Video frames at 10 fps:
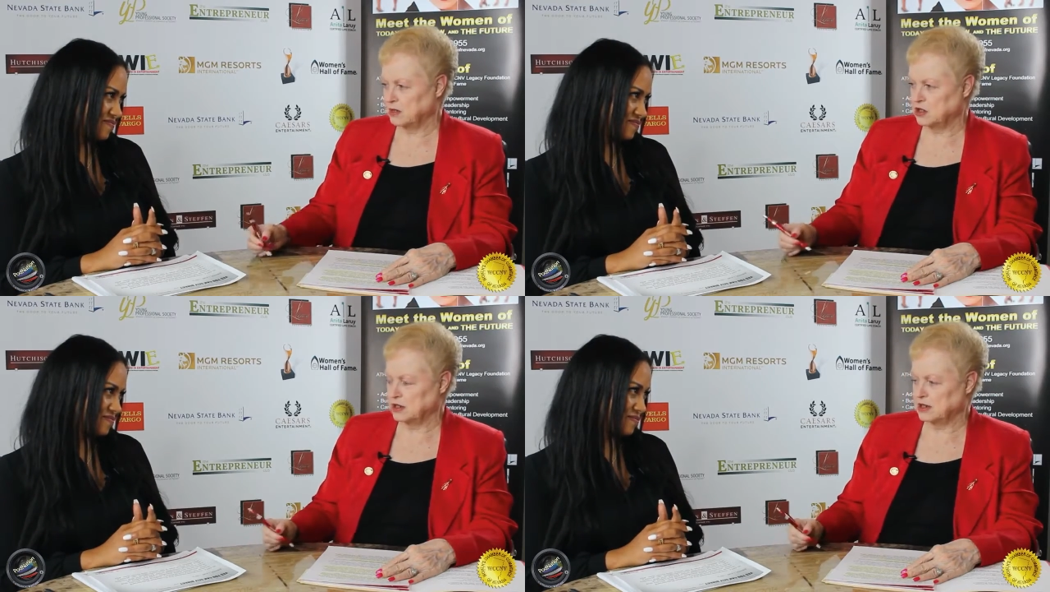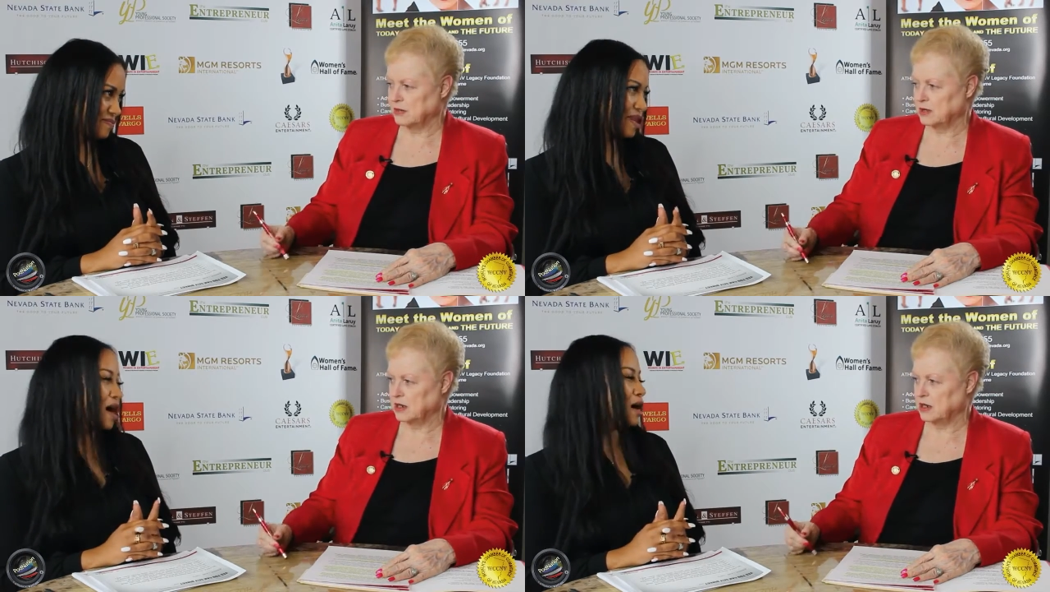Speaker 1: you mentioned
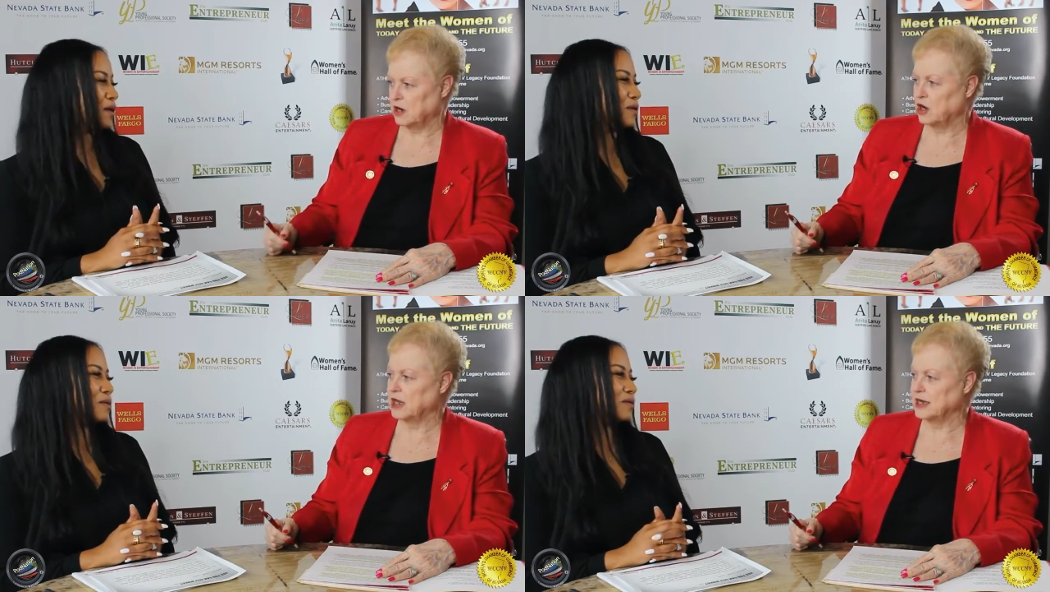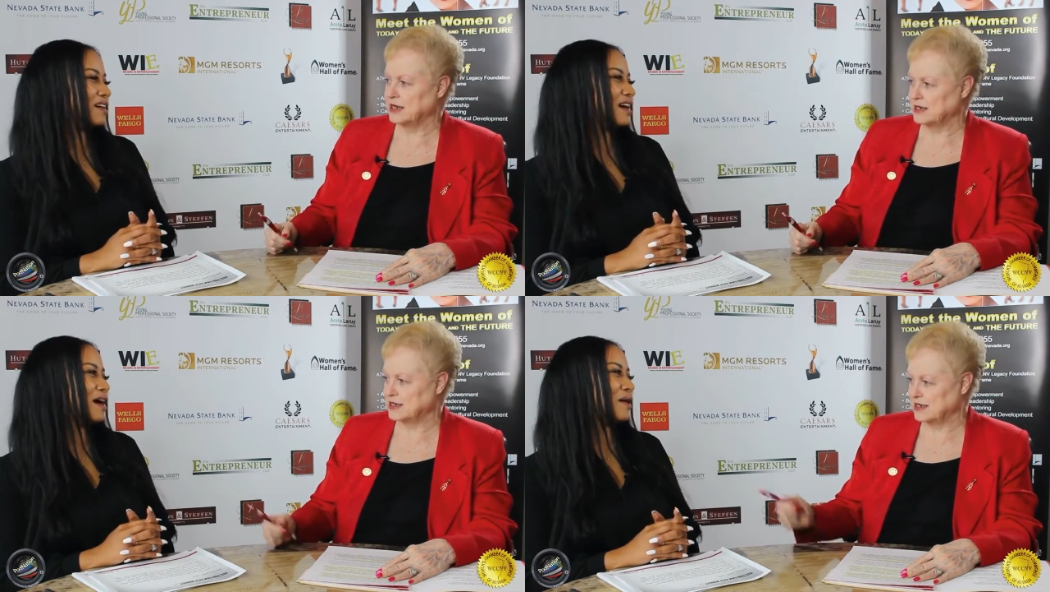something in oh, our
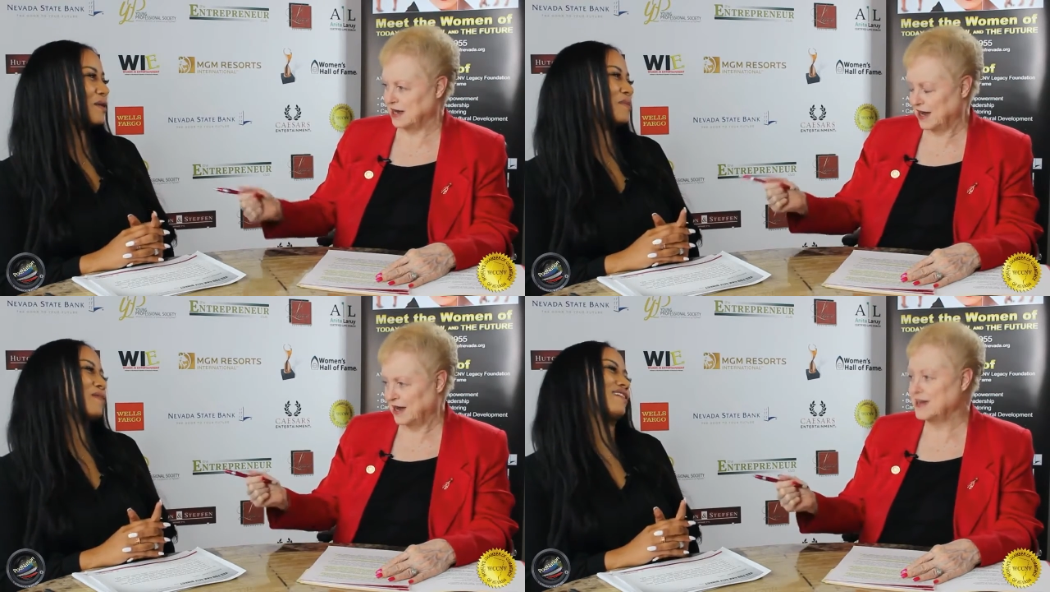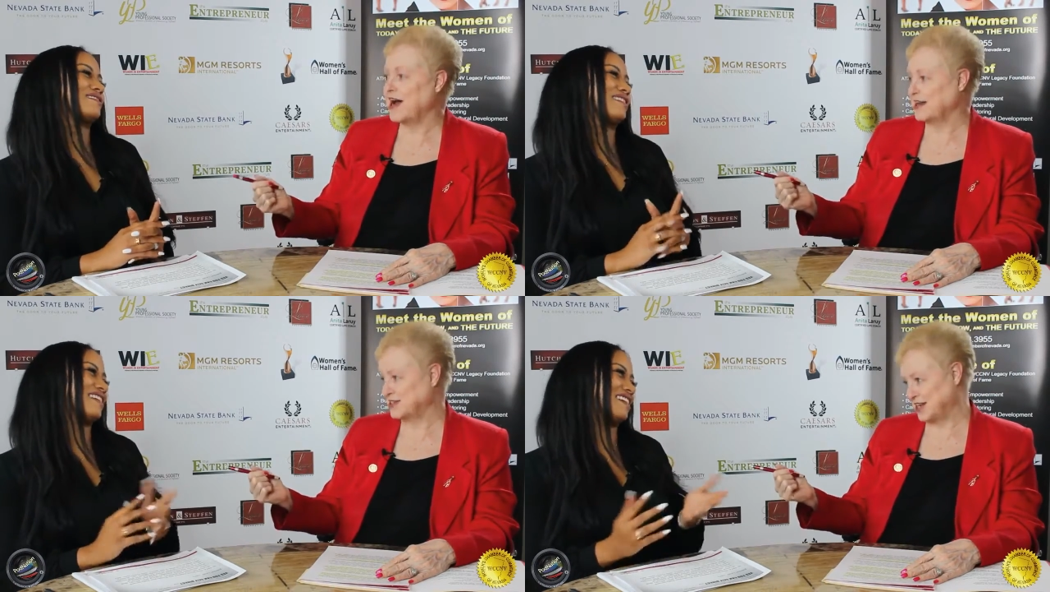list oh
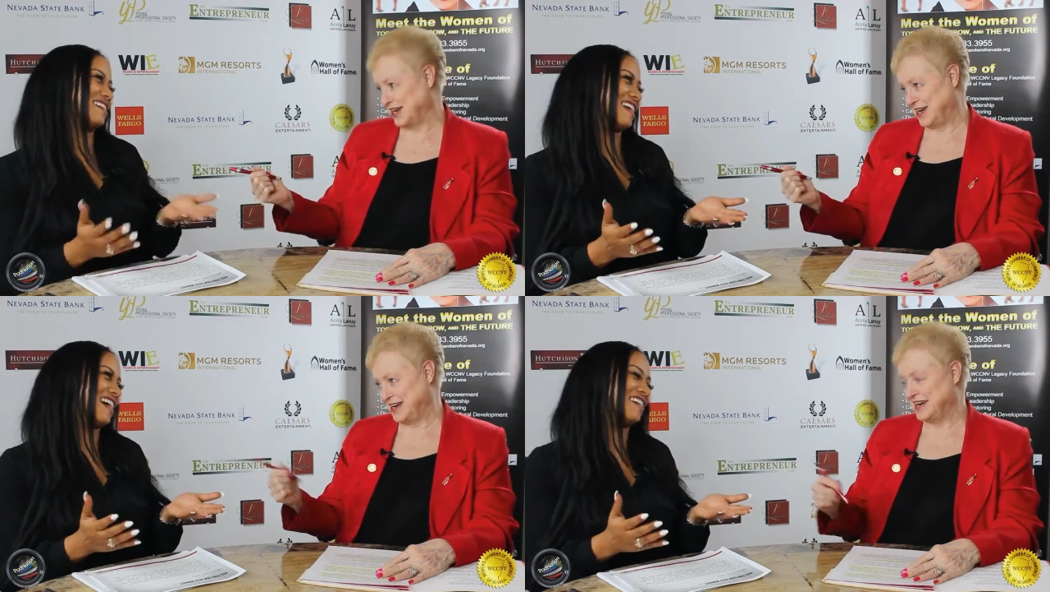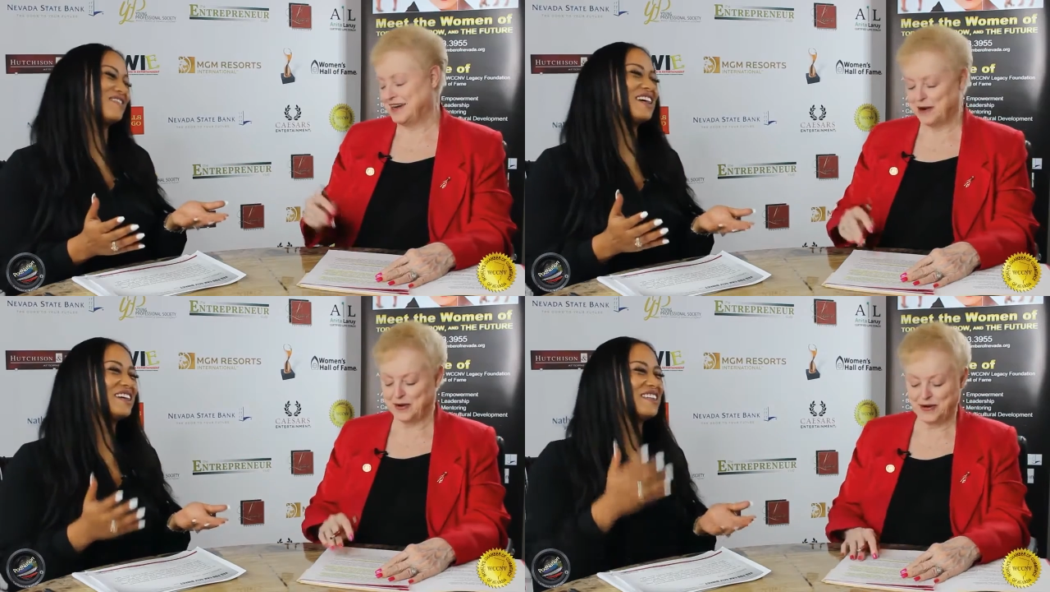boxing. yeah see
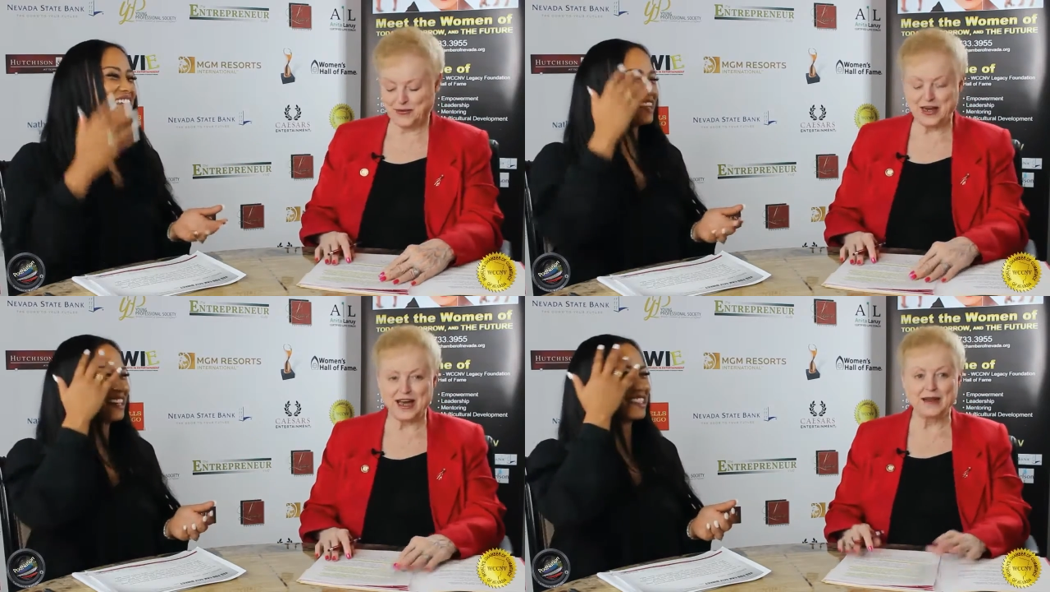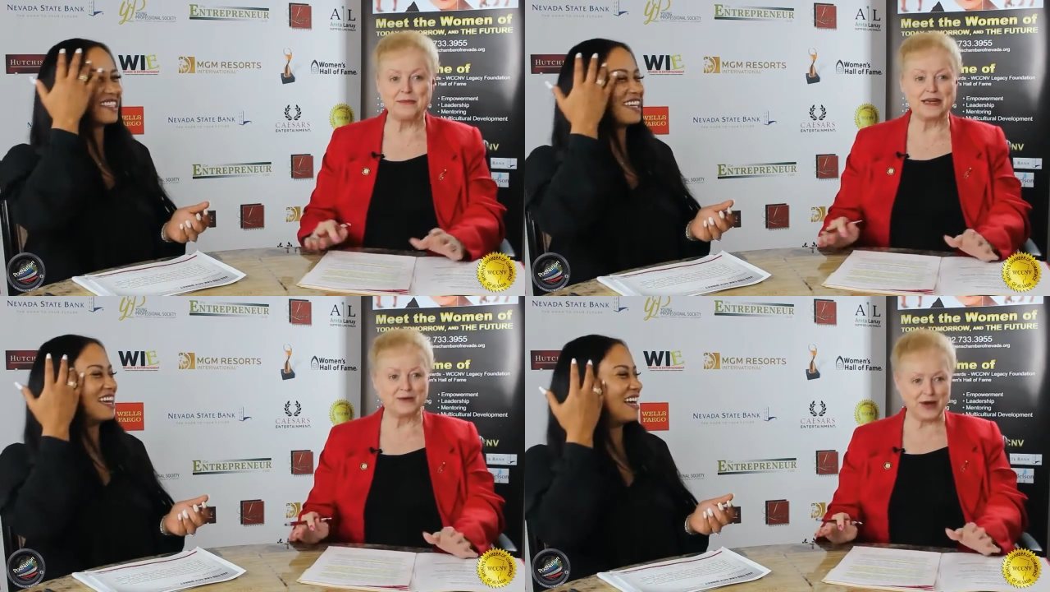yeah well that, we that,
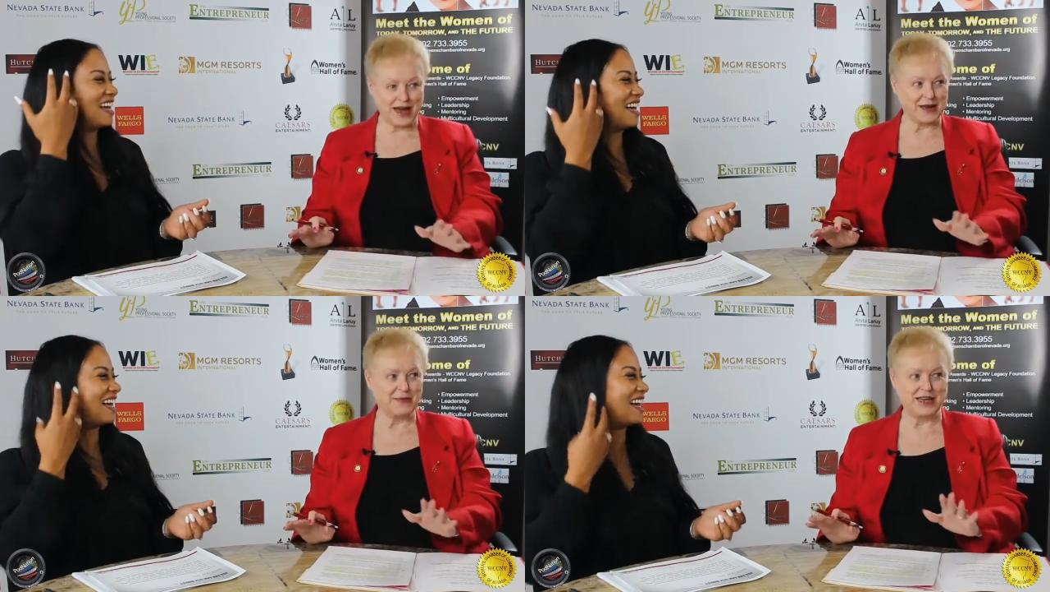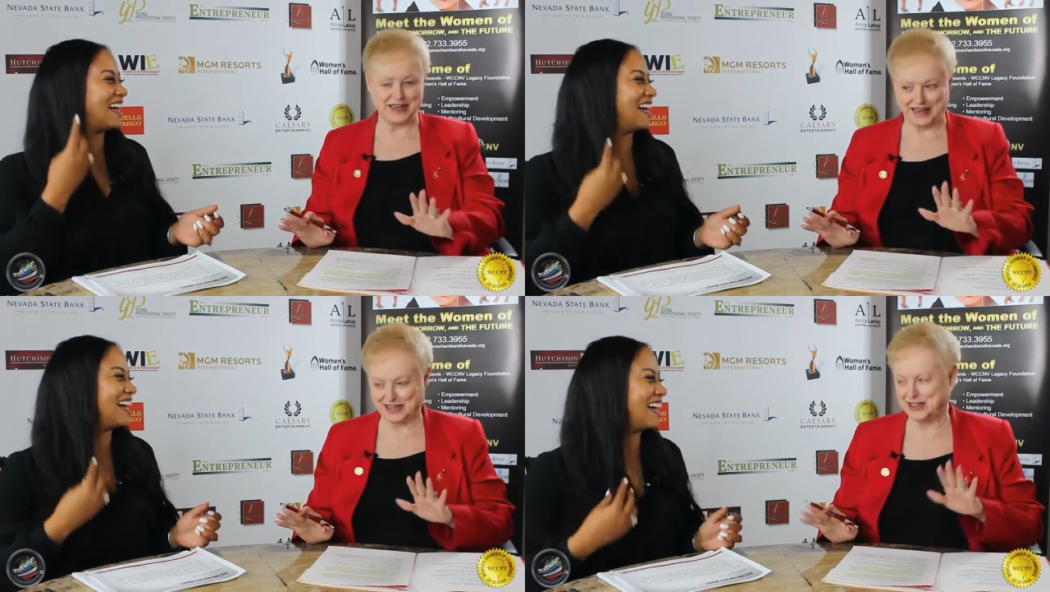had a meet we had a
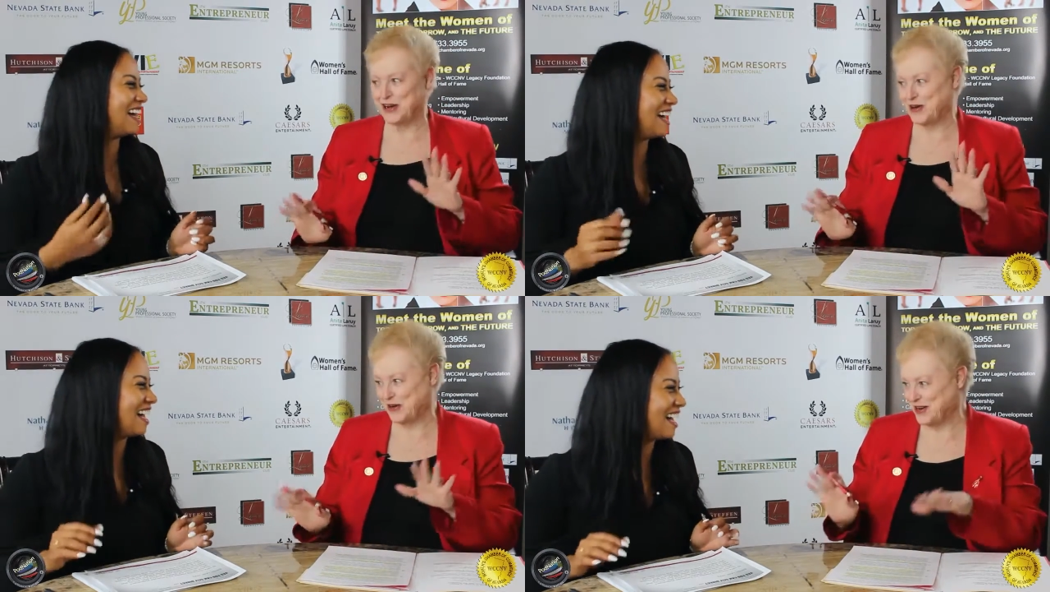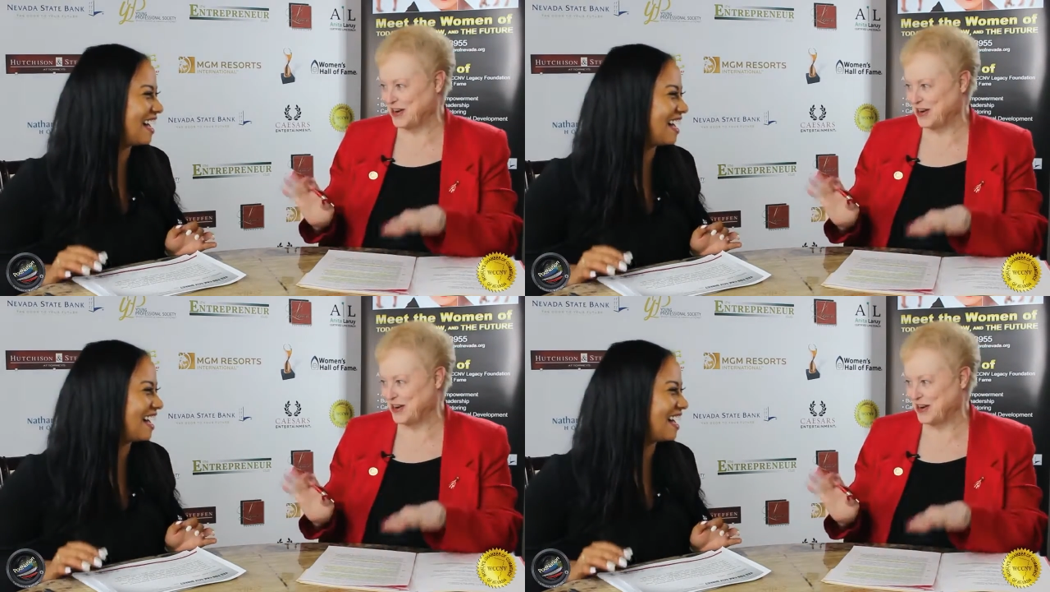meeting so you know